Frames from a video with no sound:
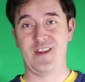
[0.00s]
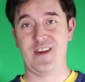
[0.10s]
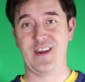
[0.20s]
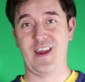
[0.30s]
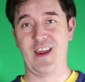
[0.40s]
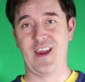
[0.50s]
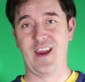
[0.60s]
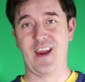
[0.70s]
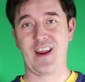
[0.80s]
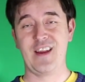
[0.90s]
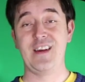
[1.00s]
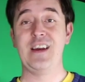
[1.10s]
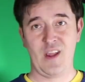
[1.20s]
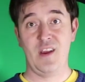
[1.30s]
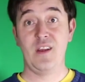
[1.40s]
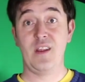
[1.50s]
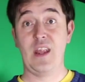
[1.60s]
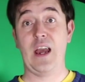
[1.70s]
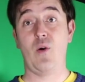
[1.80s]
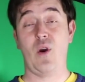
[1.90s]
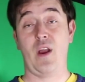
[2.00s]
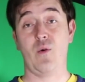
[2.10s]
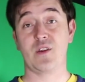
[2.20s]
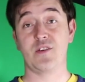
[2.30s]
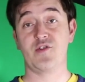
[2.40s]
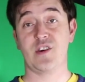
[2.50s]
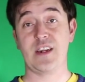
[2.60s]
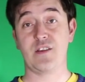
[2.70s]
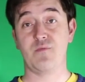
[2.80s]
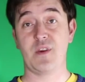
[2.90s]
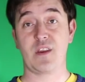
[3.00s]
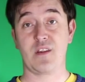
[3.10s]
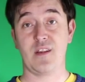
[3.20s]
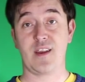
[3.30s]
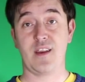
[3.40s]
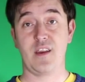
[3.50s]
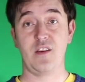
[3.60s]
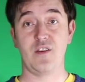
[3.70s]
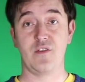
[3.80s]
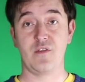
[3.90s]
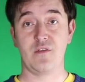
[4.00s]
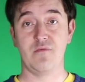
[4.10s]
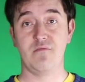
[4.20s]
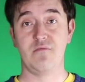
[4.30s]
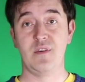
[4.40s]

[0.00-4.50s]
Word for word: Like now I want to try to make it like an interview.